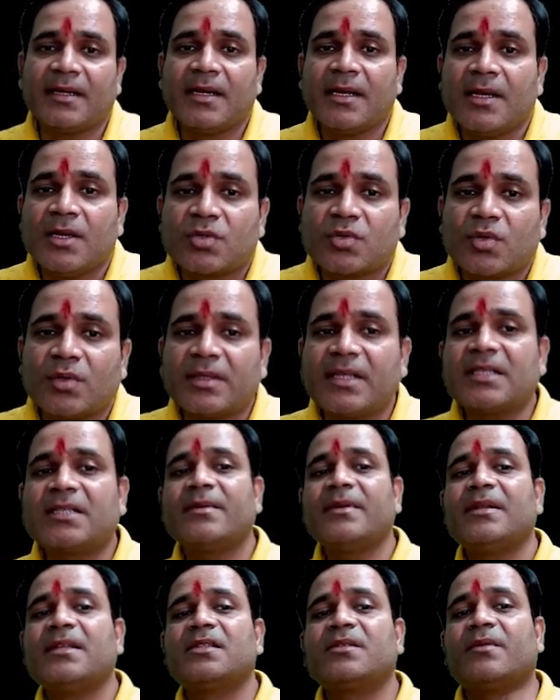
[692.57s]
So this one
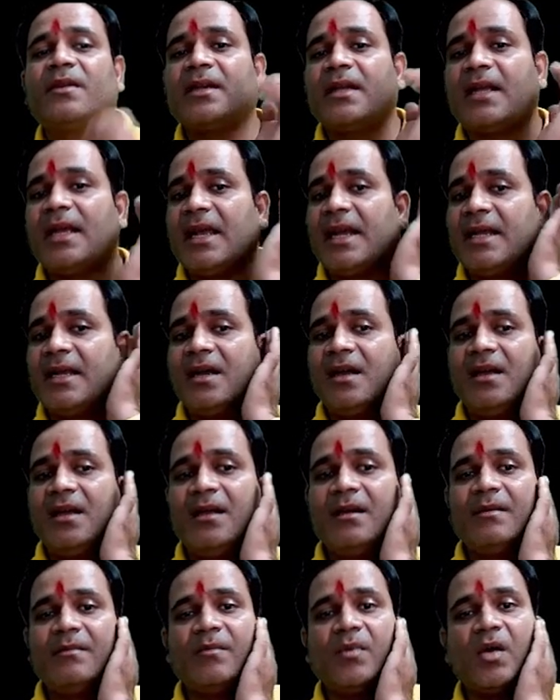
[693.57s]
is what?
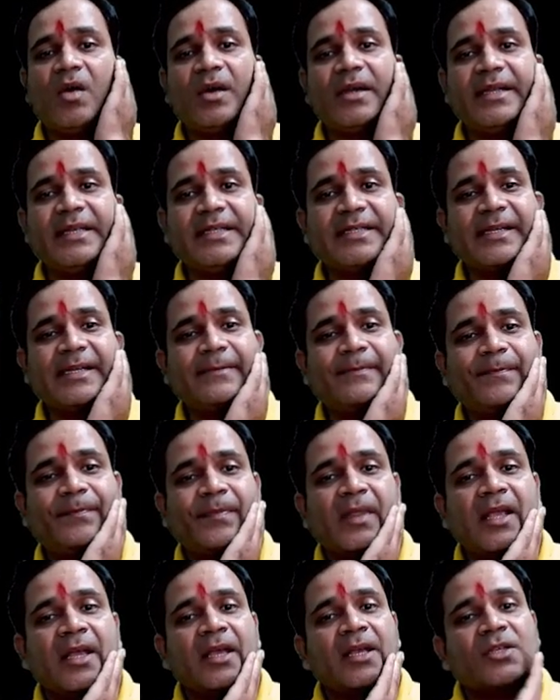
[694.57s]
Anabolism.
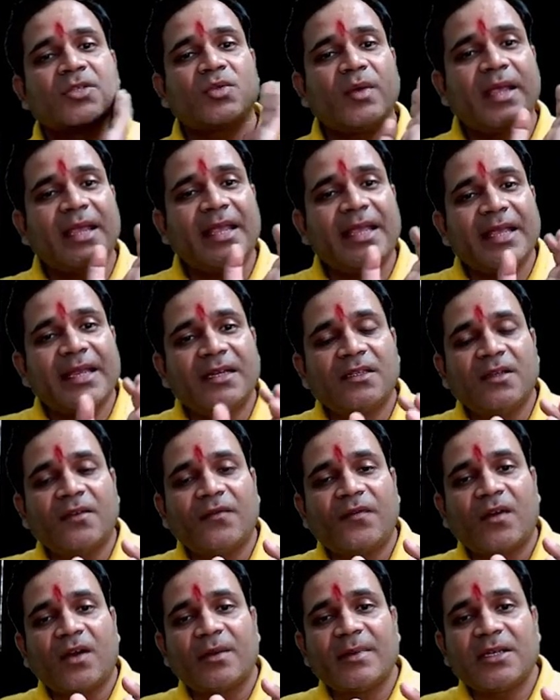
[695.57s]
So here the
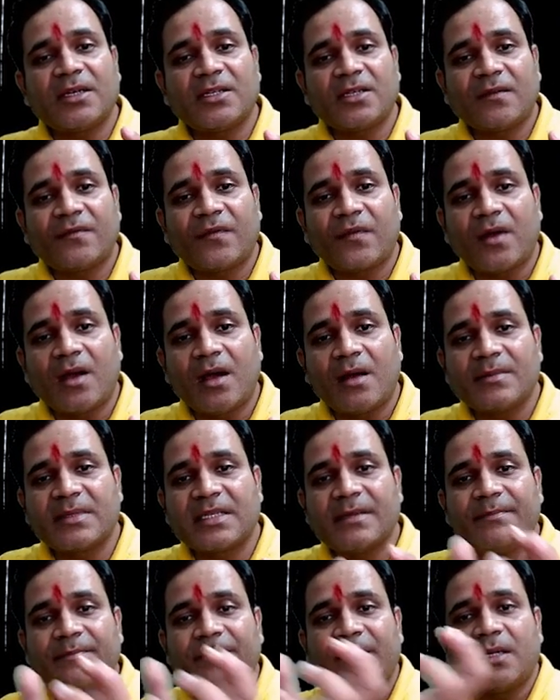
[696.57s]
formation from
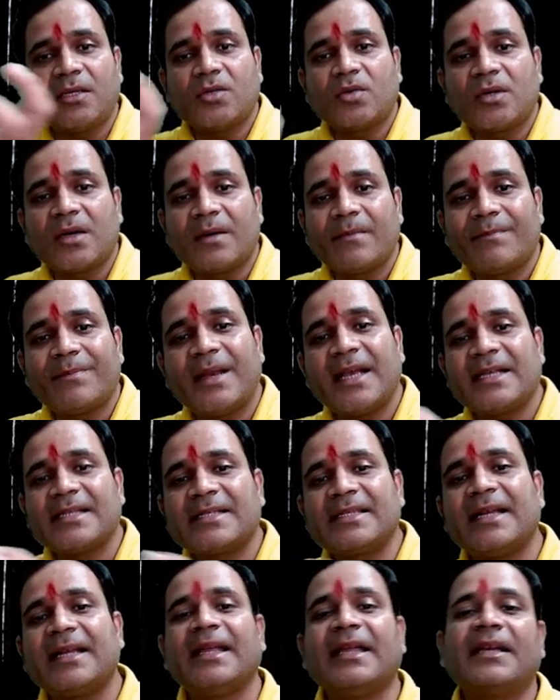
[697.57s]
simple to complex,
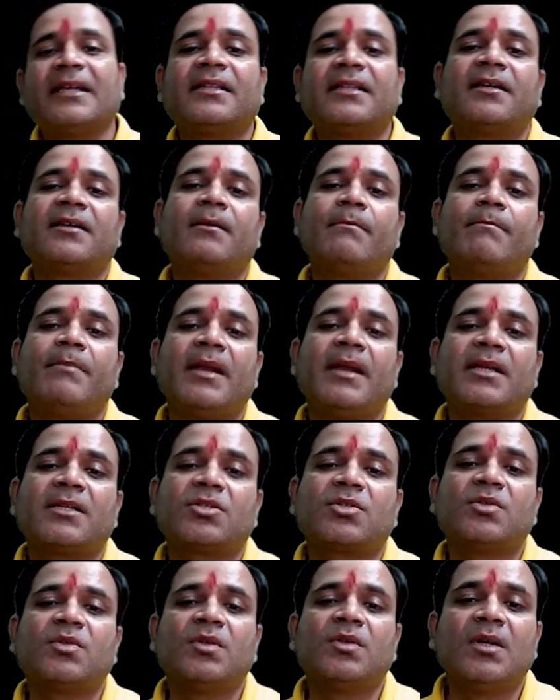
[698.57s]
and here the complex
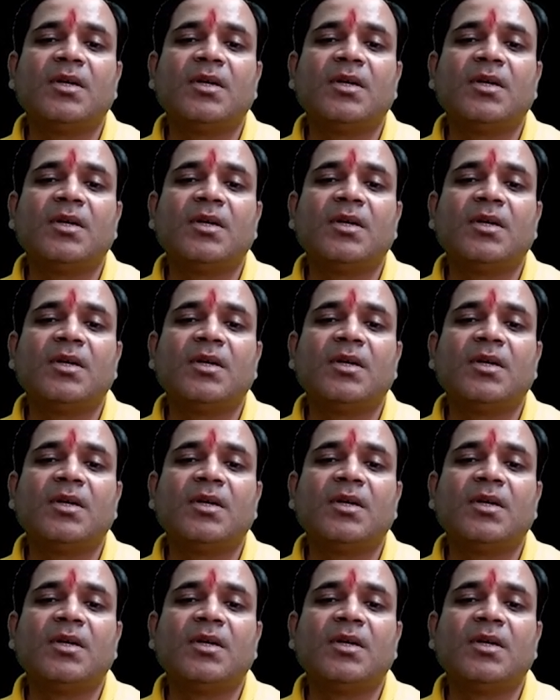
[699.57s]
to